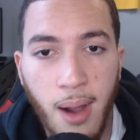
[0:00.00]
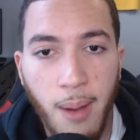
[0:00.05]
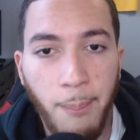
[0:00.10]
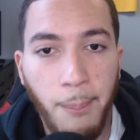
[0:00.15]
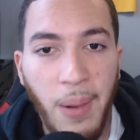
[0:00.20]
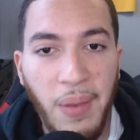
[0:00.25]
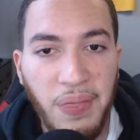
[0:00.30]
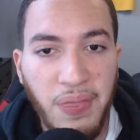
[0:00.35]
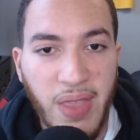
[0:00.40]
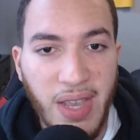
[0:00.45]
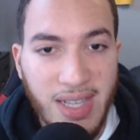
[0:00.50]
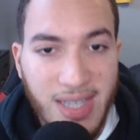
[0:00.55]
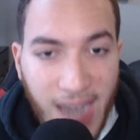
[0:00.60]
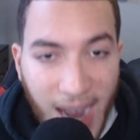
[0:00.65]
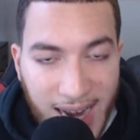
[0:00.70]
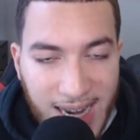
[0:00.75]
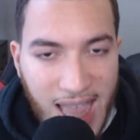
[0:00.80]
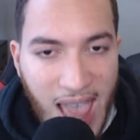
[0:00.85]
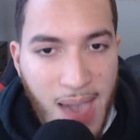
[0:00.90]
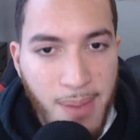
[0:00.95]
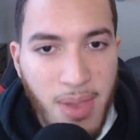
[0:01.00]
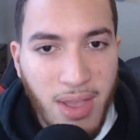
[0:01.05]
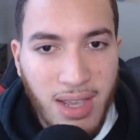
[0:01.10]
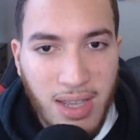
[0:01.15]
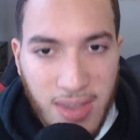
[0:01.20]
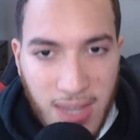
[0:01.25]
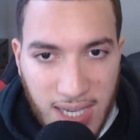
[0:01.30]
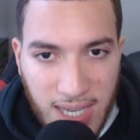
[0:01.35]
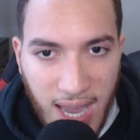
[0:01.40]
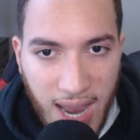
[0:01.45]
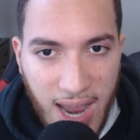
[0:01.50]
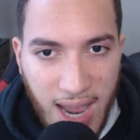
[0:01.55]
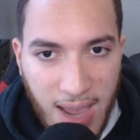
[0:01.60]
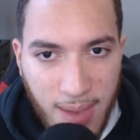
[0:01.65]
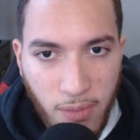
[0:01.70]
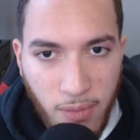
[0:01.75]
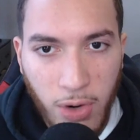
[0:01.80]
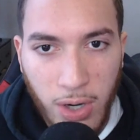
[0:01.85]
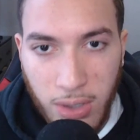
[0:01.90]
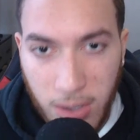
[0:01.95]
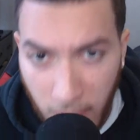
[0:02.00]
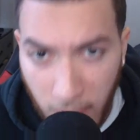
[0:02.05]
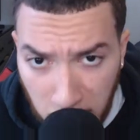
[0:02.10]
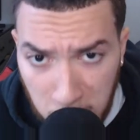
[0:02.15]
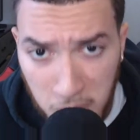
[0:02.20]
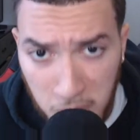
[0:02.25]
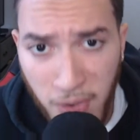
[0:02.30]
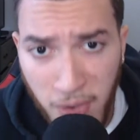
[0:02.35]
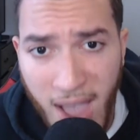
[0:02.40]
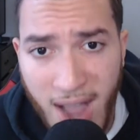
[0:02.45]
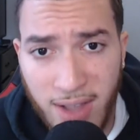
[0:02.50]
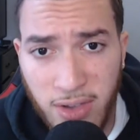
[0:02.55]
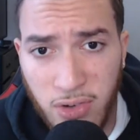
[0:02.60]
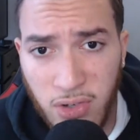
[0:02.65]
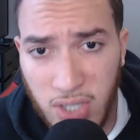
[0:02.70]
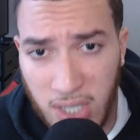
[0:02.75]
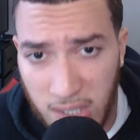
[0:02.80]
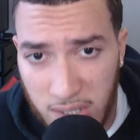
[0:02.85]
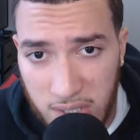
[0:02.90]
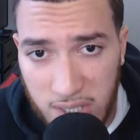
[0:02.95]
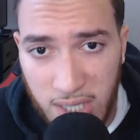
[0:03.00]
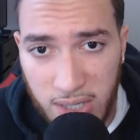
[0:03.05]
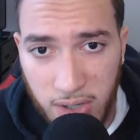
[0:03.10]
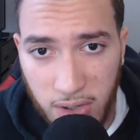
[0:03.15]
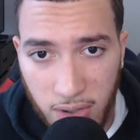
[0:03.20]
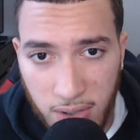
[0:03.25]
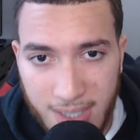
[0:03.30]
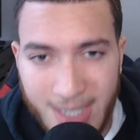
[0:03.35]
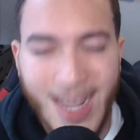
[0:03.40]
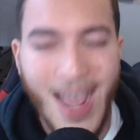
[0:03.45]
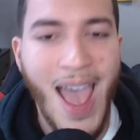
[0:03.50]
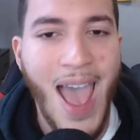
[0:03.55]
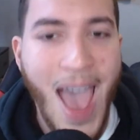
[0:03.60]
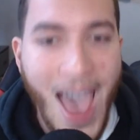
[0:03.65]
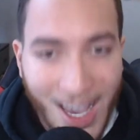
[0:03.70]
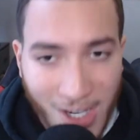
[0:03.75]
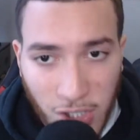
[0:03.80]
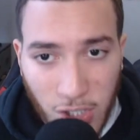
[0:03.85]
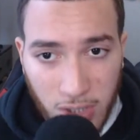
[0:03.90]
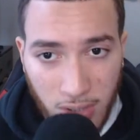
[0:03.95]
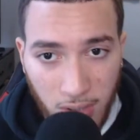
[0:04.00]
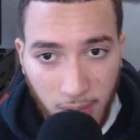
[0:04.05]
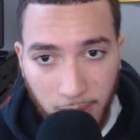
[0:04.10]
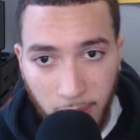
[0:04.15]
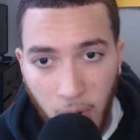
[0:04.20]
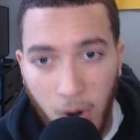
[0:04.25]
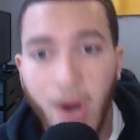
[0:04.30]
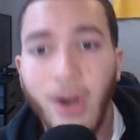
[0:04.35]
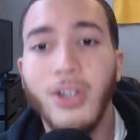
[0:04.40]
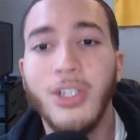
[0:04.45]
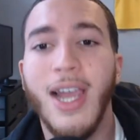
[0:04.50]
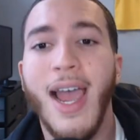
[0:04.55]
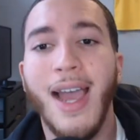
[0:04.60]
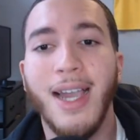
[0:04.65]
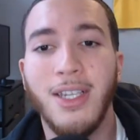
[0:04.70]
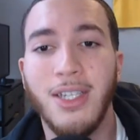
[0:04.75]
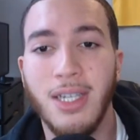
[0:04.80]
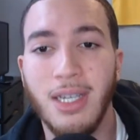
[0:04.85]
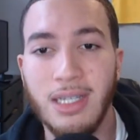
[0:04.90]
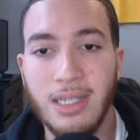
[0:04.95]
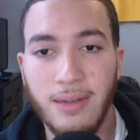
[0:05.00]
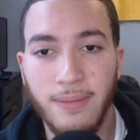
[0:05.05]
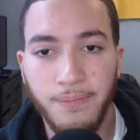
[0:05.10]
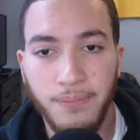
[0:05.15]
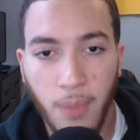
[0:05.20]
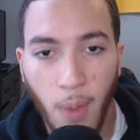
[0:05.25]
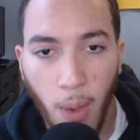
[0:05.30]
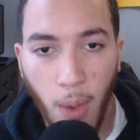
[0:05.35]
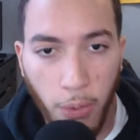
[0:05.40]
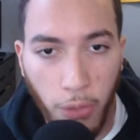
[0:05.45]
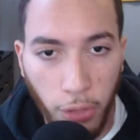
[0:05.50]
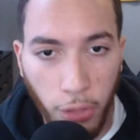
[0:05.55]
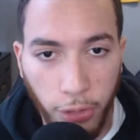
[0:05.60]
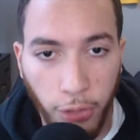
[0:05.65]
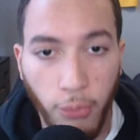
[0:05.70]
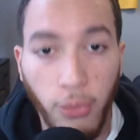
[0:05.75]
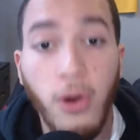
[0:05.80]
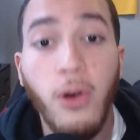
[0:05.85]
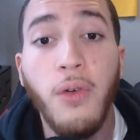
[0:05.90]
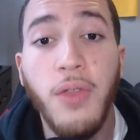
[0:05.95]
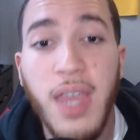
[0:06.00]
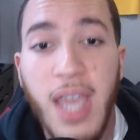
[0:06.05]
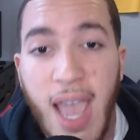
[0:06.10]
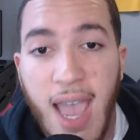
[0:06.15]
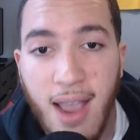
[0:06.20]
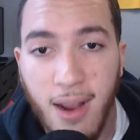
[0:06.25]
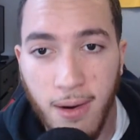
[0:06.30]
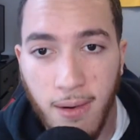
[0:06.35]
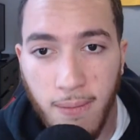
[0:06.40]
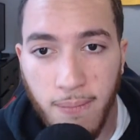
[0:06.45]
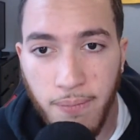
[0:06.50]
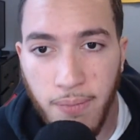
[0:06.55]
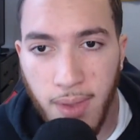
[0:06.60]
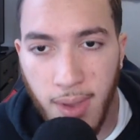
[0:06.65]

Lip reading: But the dynamic of the game, with those factors considered, as Lamar Jackson through the air,